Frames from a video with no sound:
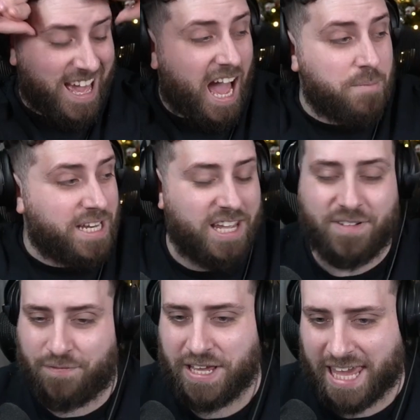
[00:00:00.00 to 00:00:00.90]
I mean, even
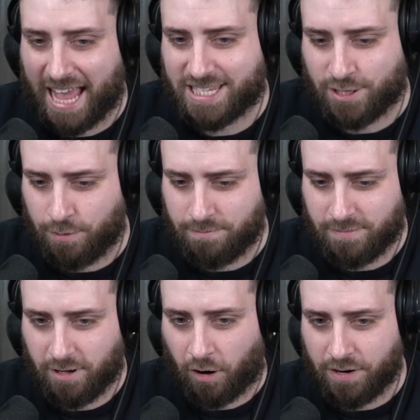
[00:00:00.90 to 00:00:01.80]
if he gets them,
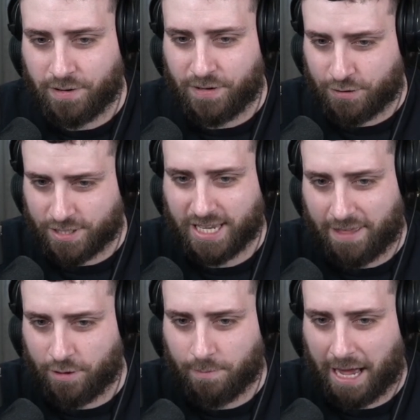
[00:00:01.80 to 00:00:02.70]
or even if he doesn't
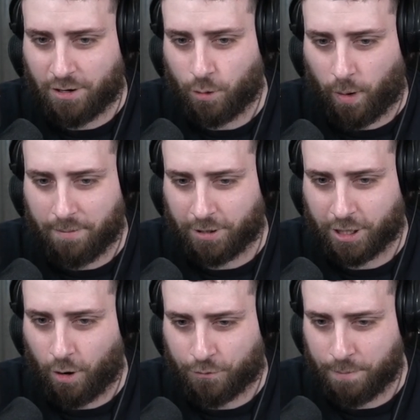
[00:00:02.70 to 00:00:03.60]
get them, I don't know why I'm going to
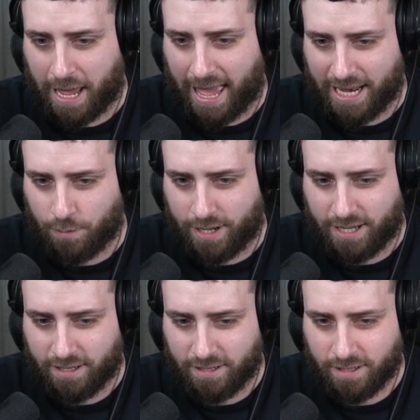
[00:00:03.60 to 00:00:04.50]
go from there anyway.